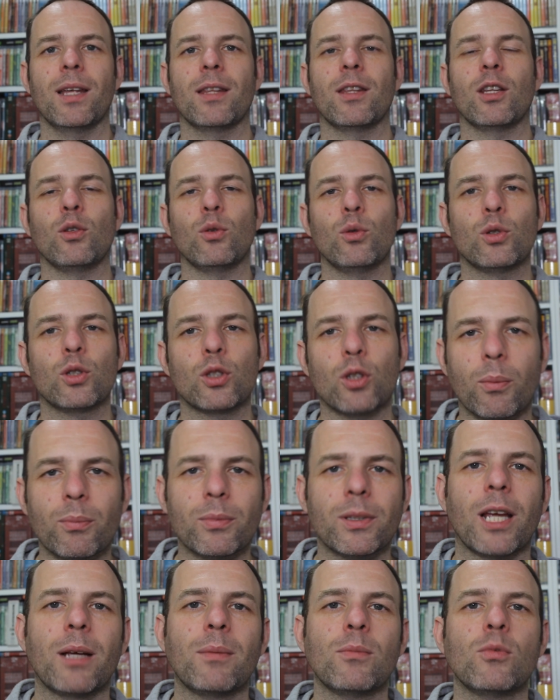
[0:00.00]
that you
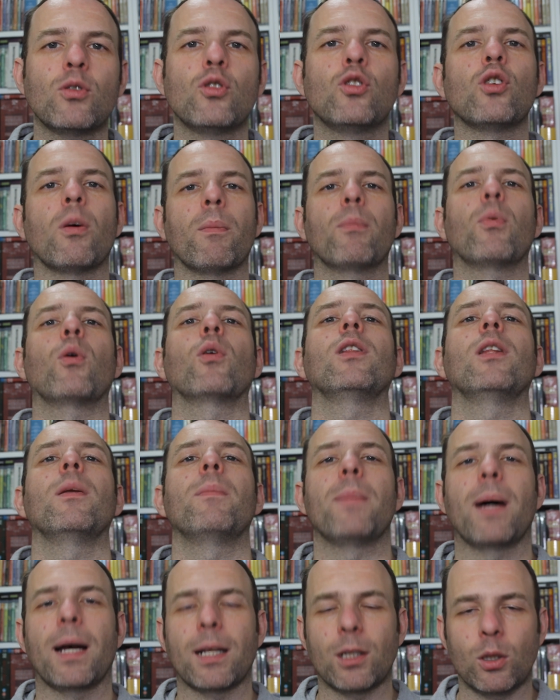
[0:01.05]
sometimes jump on the
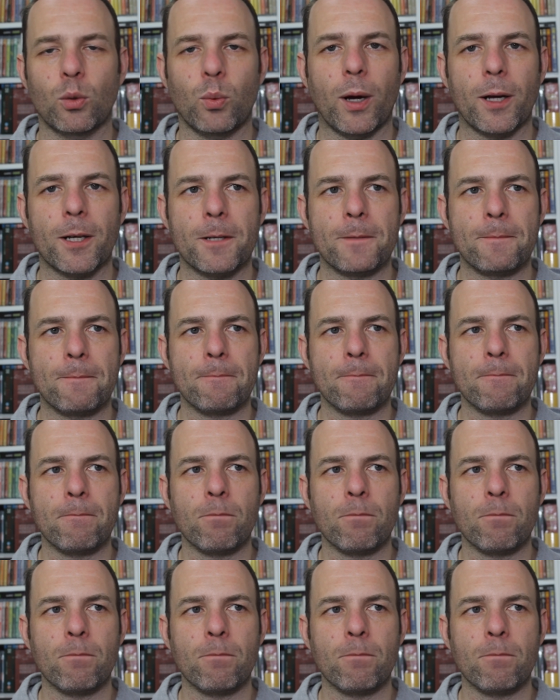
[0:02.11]
bandwagon.